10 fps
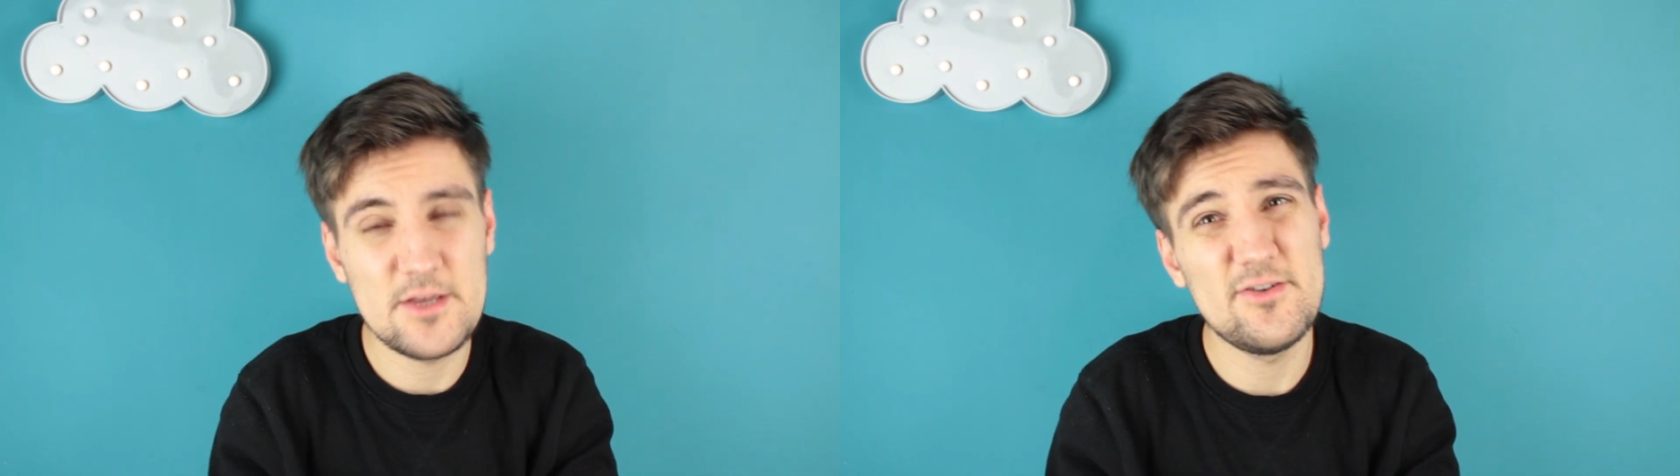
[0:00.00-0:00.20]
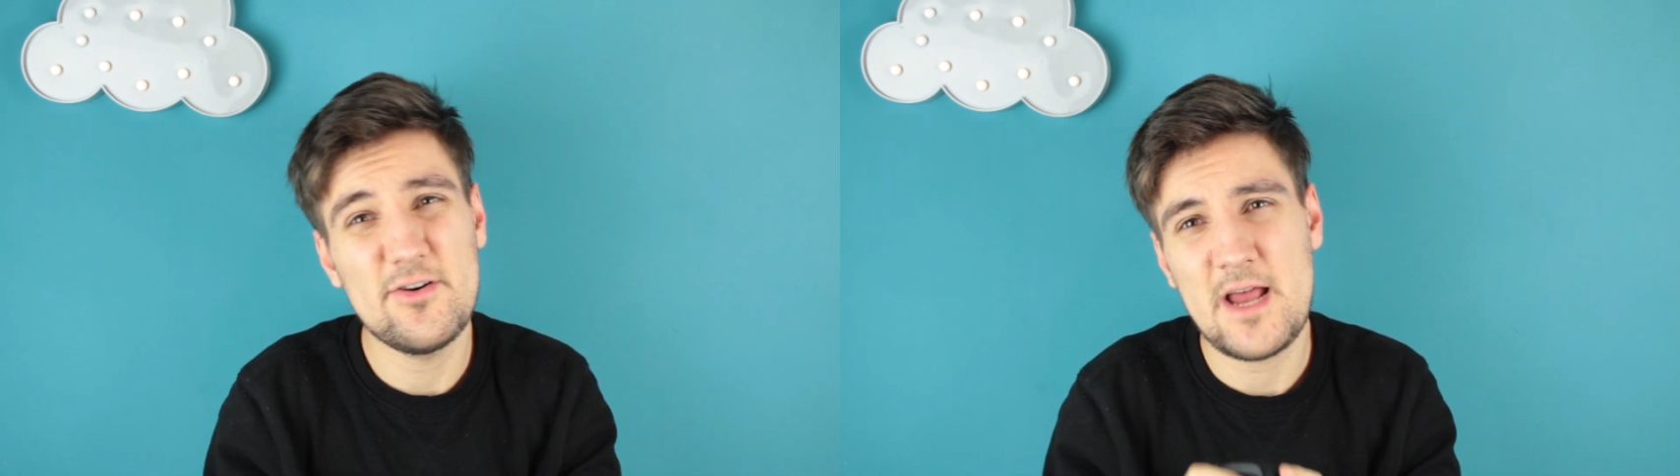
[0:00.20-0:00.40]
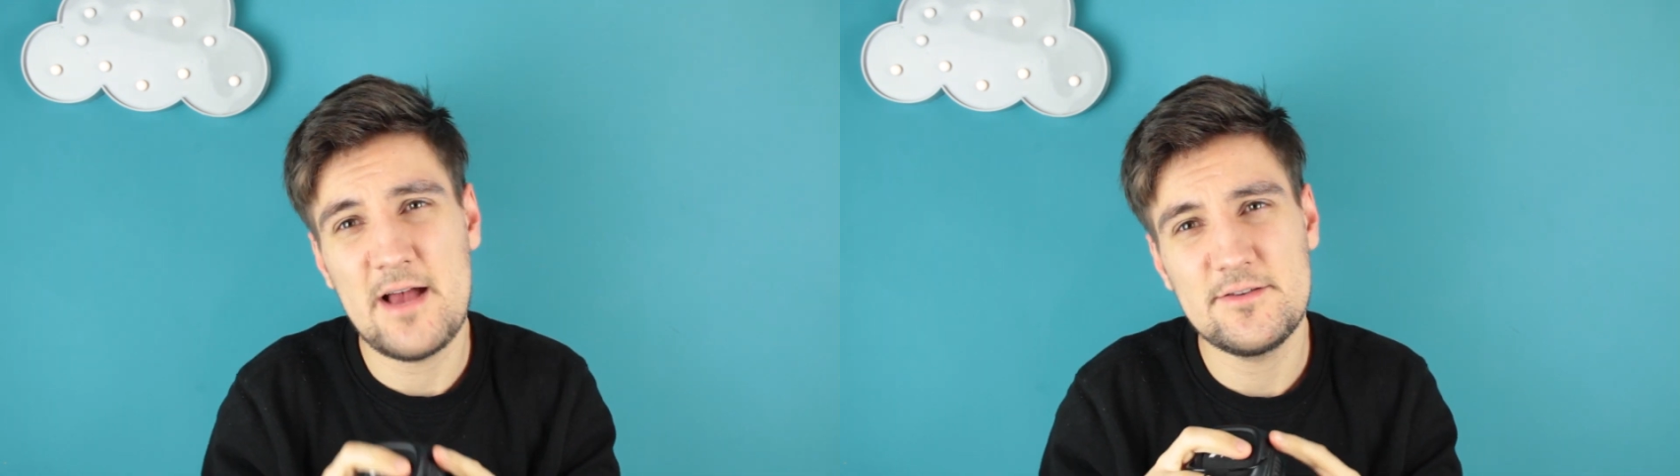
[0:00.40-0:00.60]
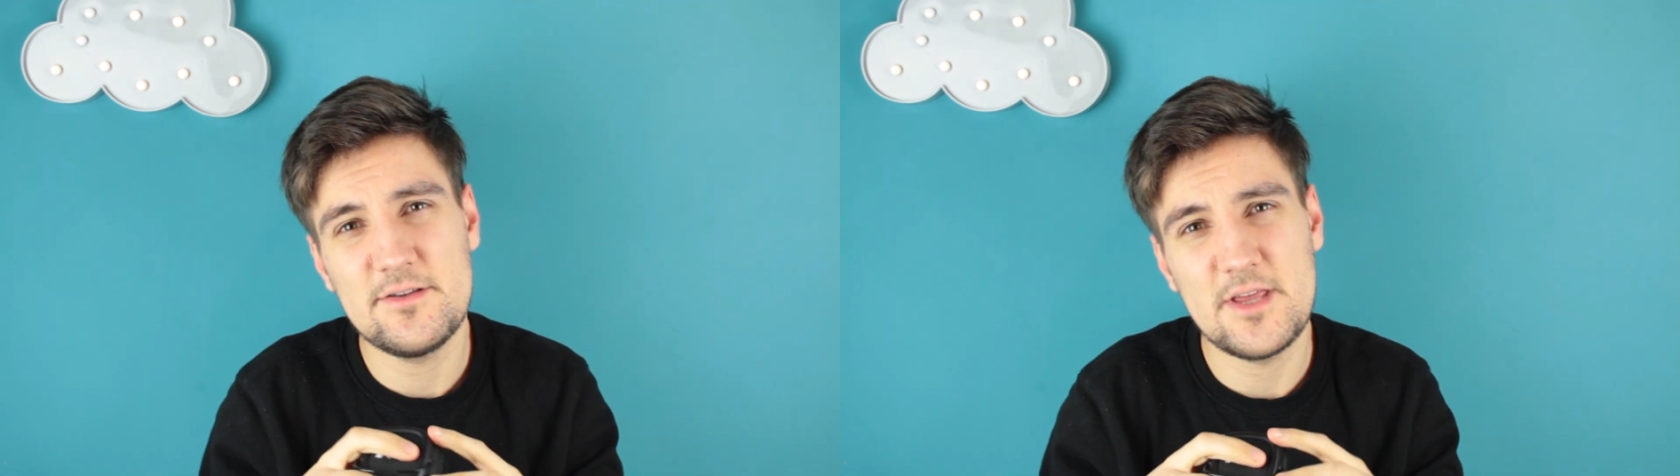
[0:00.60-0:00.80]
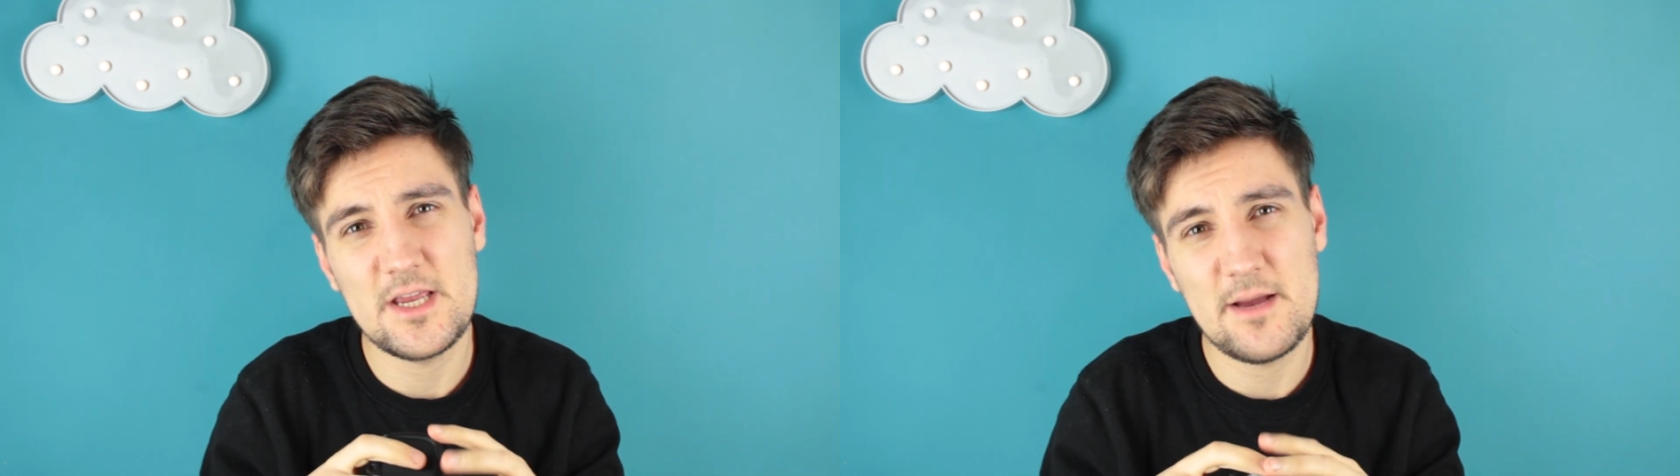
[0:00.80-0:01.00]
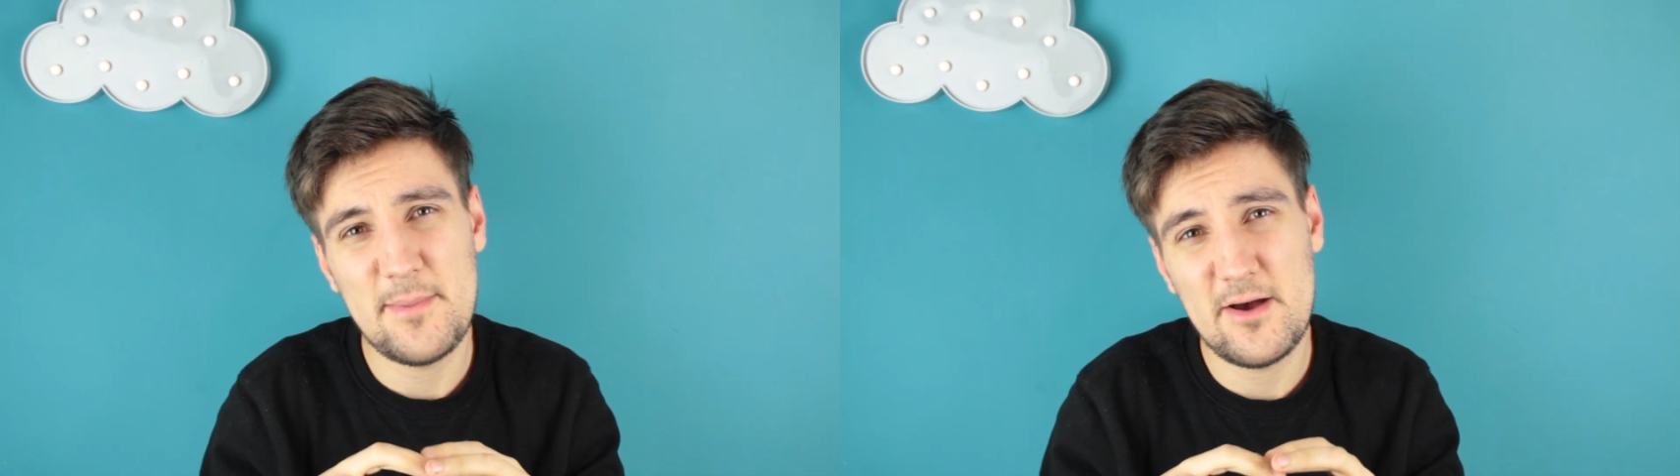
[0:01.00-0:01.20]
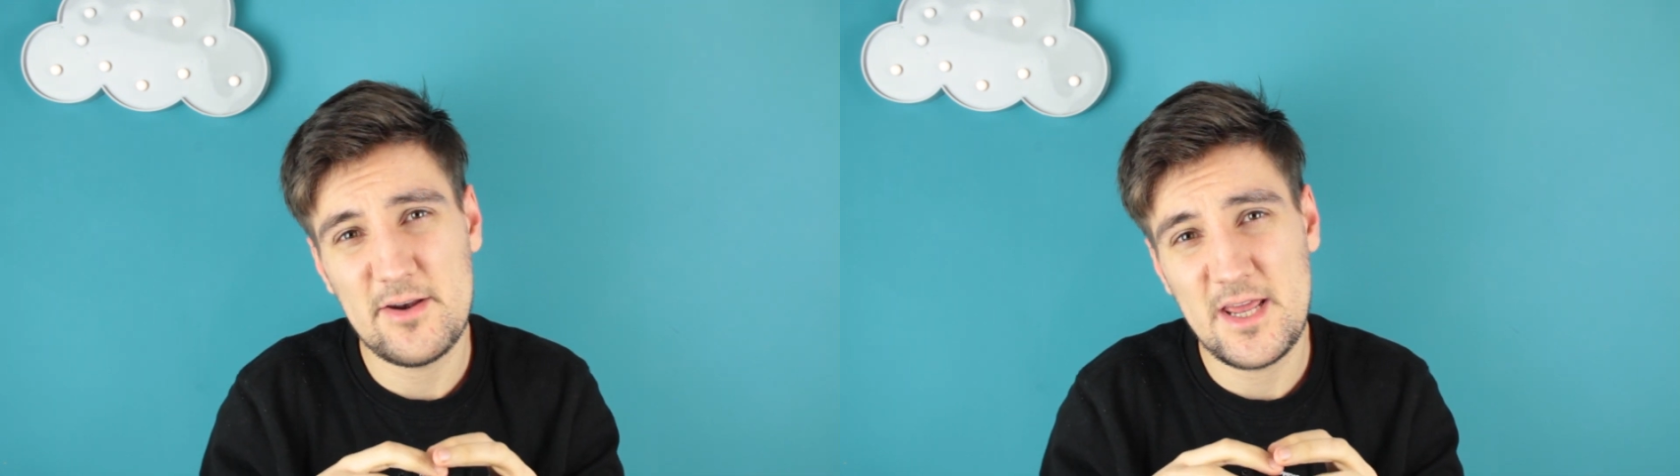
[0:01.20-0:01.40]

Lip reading: you don't have to think about